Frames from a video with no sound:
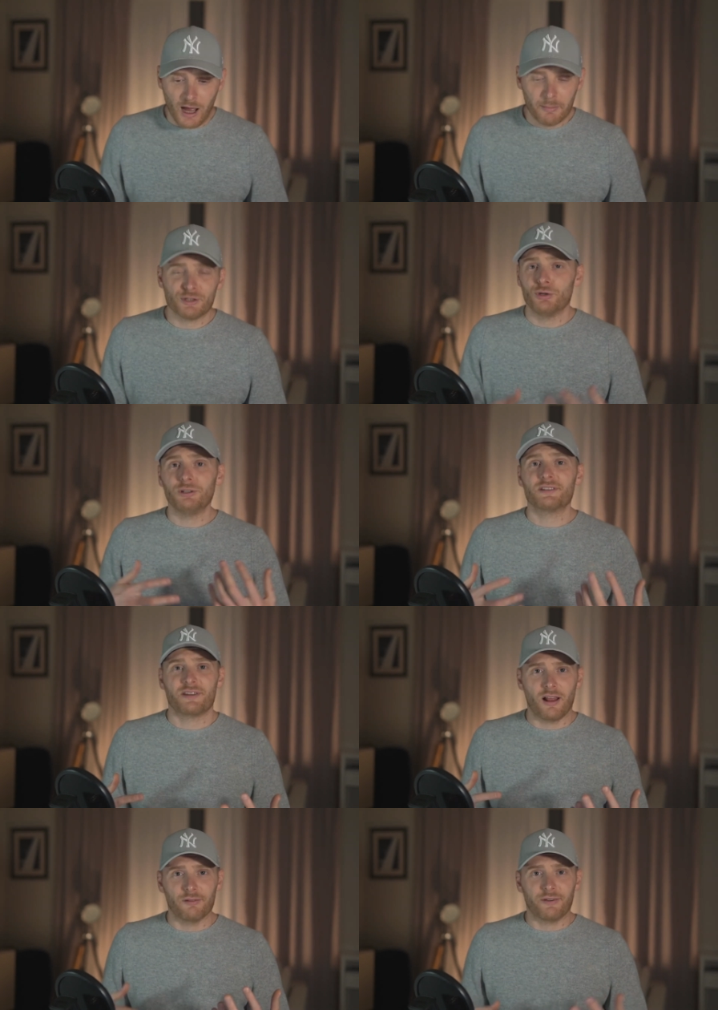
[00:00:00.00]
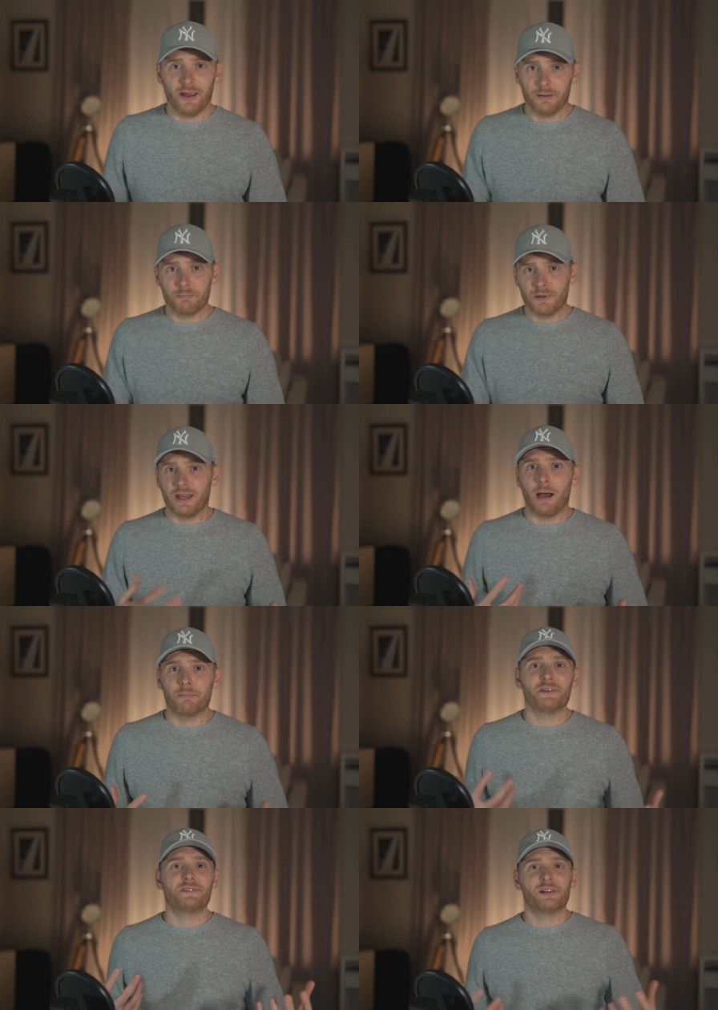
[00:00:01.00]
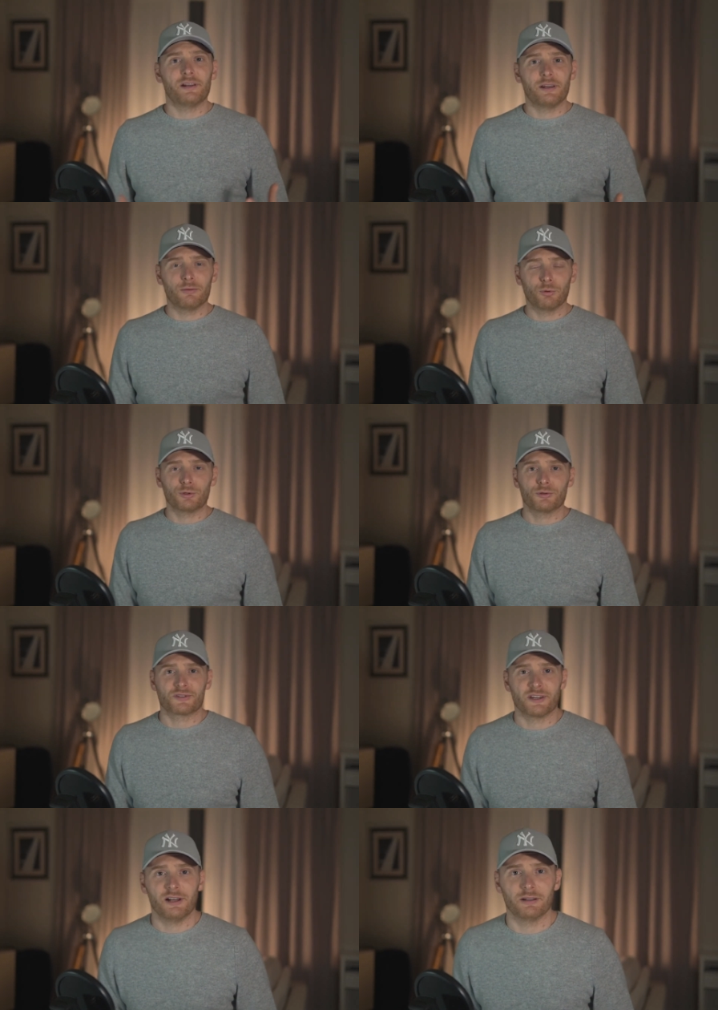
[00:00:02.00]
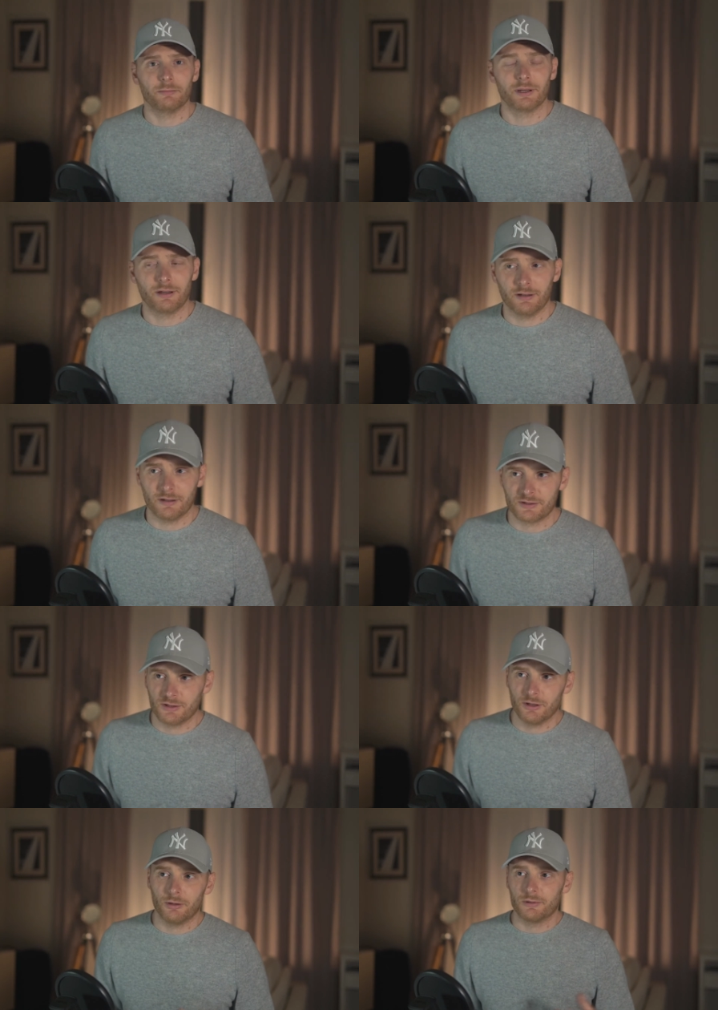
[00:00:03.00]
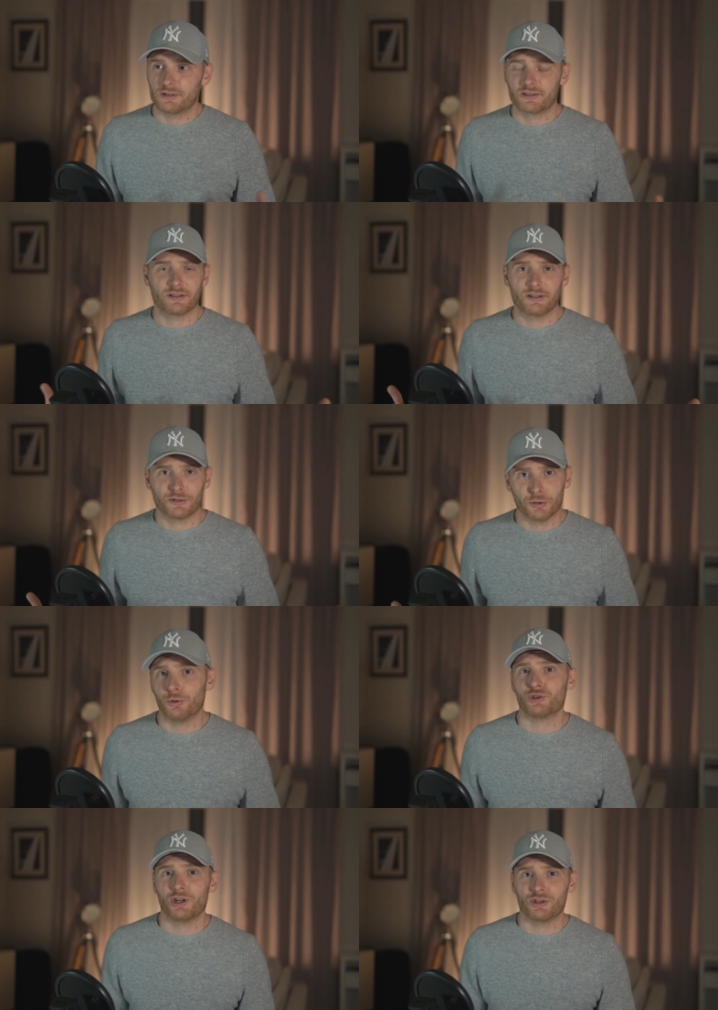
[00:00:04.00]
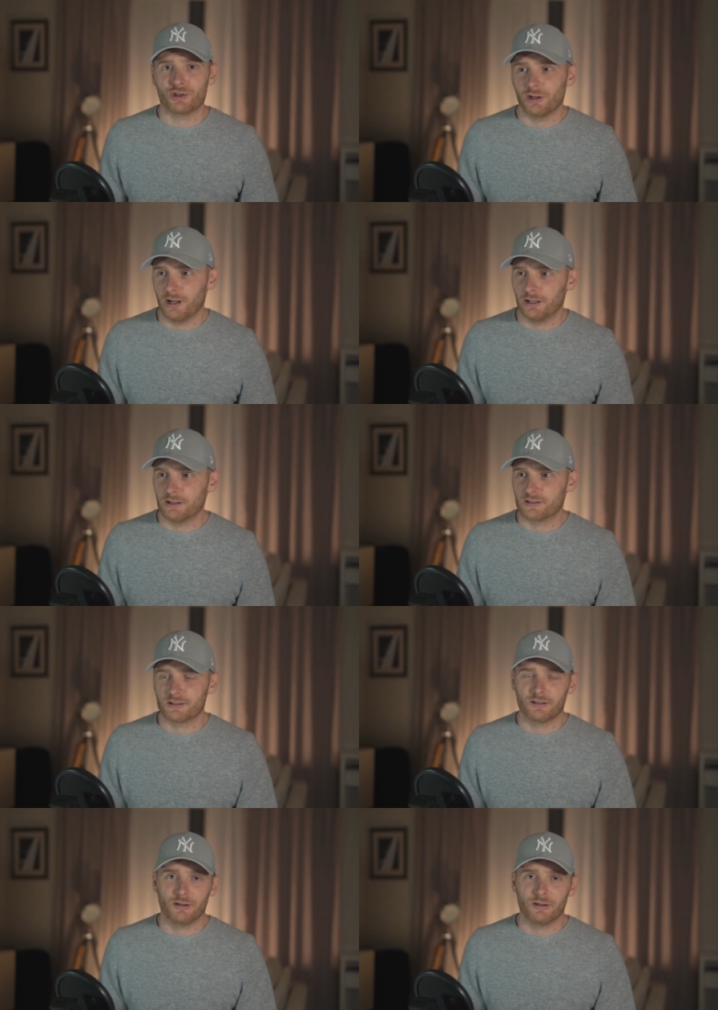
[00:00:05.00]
Amazon itself can pick up easily what you're selling, because, you know, it's a search engine and it's uh,